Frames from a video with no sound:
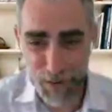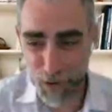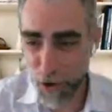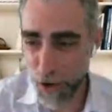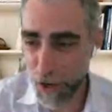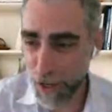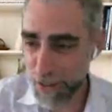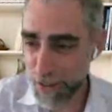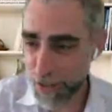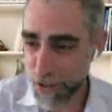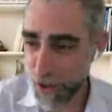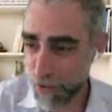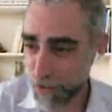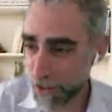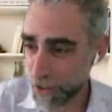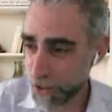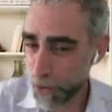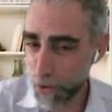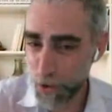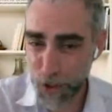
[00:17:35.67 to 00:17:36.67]
enough credits and you
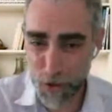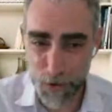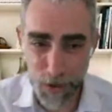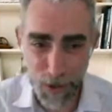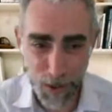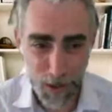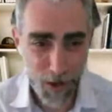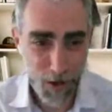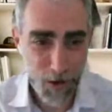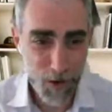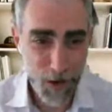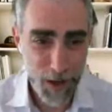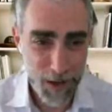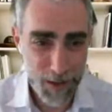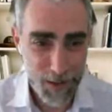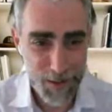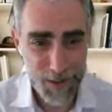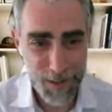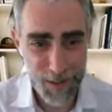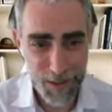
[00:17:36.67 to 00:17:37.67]
have to switch over to
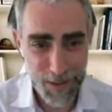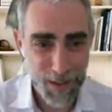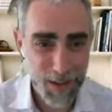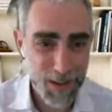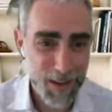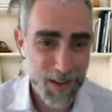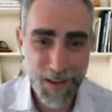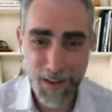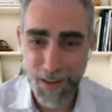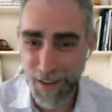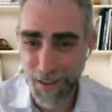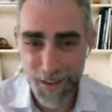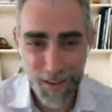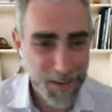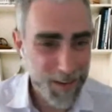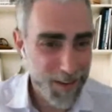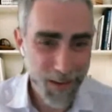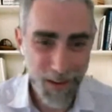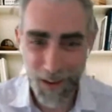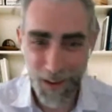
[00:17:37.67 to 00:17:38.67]
Codex, and
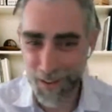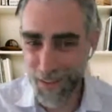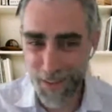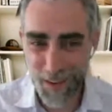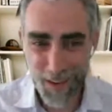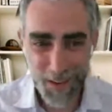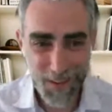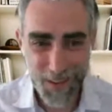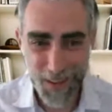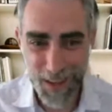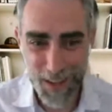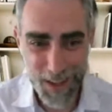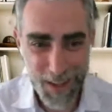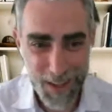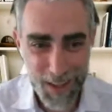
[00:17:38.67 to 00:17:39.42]
like